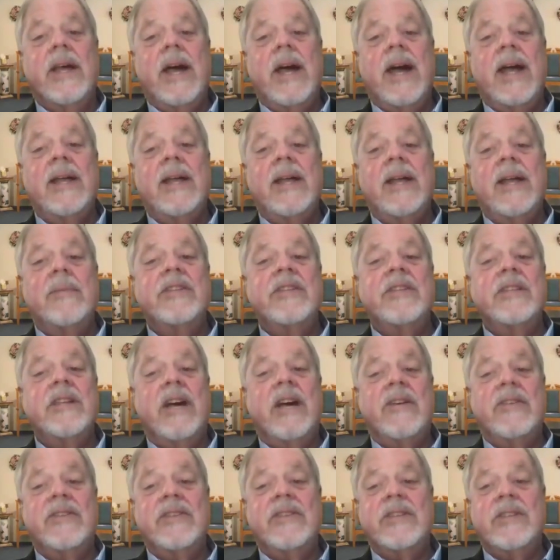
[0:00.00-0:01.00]
I am the
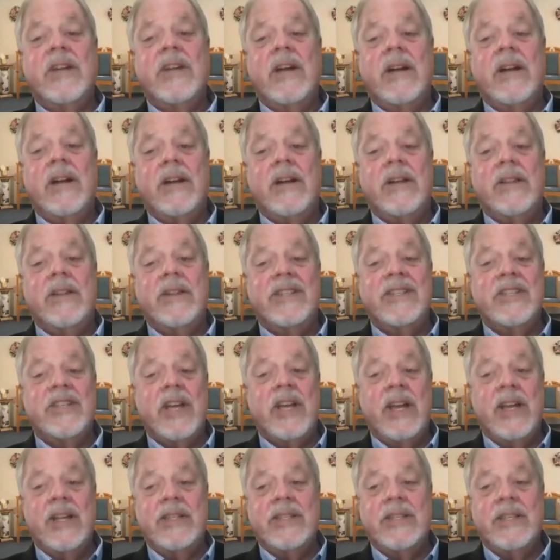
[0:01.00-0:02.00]
soft star that
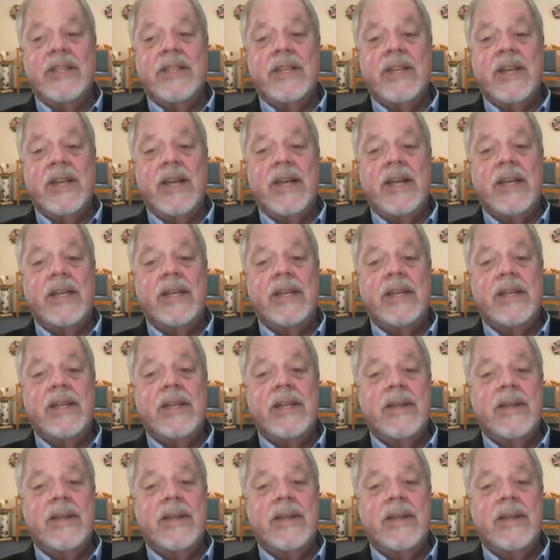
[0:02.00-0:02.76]
shines at night.